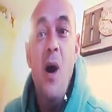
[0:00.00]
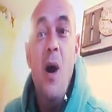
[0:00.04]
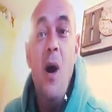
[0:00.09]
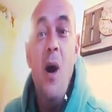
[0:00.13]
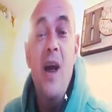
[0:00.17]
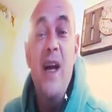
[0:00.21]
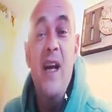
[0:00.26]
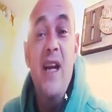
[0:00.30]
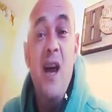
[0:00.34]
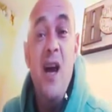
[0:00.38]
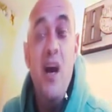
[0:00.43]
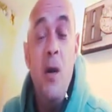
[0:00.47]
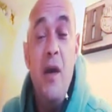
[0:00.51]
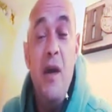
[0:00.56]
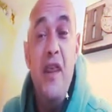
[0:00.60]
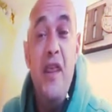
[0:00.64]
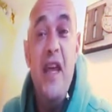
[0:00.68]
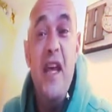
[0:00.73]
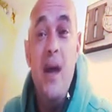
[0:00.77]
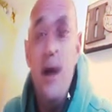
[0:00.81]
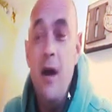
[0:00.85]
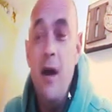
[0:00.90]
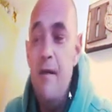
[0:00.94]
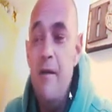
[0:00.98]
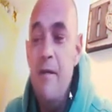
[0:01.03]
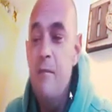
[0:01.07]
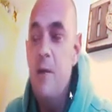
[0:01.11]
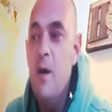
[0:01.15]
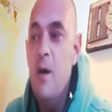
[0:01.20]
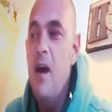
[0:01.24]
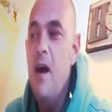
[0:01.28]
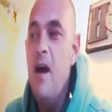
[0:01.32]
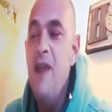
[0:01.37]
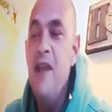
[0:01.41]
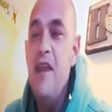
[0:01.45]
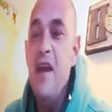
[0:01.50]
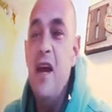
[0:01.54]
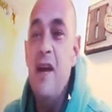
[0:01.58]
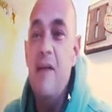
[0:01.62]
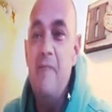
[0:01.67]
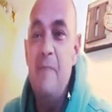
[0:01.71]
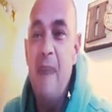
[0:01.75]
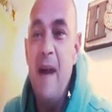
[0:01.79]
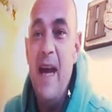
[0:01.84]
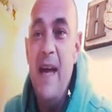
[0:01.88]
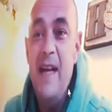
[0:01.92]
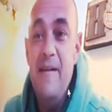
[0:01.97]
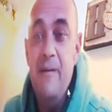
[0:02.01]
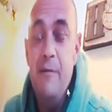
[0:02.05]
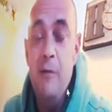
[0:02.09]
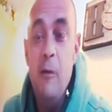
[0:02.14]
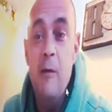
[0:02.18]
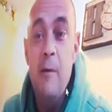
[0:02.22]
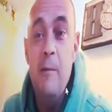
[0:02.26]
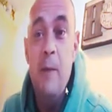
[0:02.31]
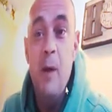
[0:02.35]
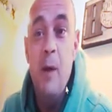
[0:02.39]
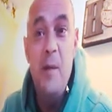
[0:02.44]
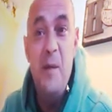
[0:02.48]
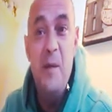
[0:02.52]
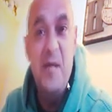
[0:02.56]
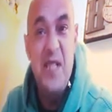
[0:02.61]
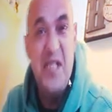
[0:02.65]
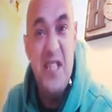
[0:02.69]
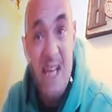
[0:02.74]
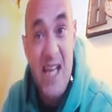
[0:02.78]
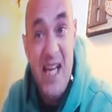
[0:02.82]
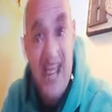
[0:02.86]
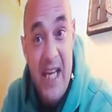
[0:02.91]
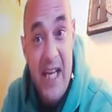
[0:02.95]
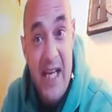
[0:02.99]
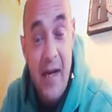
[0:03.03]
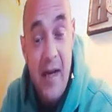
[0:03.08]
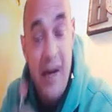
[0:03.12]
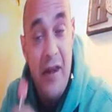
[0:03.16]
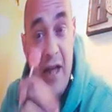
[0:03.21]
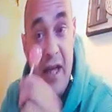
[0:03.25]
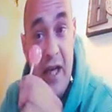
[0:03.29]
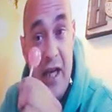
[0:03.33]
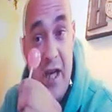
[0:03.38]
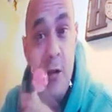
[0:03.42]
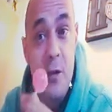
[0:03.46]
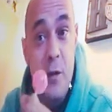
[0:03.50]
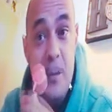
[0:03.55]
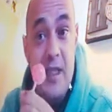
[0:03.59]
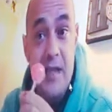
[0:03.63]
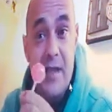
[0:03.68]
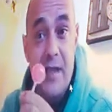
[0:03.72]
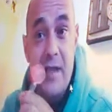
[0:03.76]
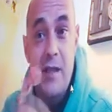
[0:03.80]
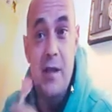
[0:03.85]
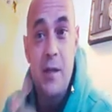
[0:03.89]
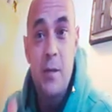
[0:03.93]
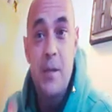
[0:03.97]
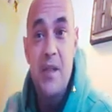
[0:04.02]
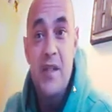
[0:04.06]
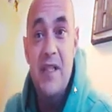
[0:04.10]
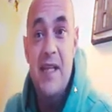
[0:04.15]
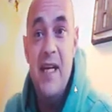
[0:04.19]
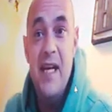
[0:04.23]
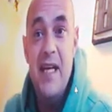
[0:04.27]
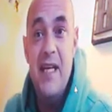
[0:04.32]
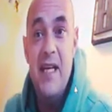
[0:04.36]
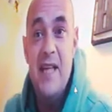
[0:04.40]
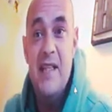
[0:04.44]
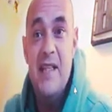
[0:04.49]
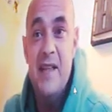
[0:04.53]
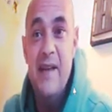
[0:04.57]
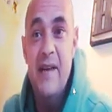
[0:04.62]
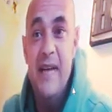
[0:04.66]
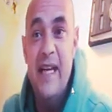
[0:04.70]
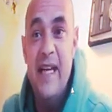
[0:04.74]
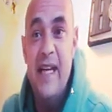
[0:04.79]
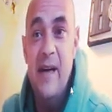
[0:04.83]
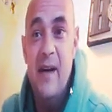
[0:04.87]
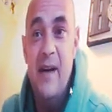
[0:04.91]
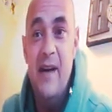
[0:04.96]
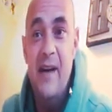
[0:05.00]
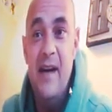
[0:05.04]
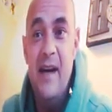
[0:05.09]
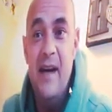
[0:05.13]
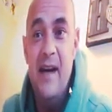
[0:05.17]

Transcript: Oh, I think I paid for it by mistake. I think you did. You were saying something like that.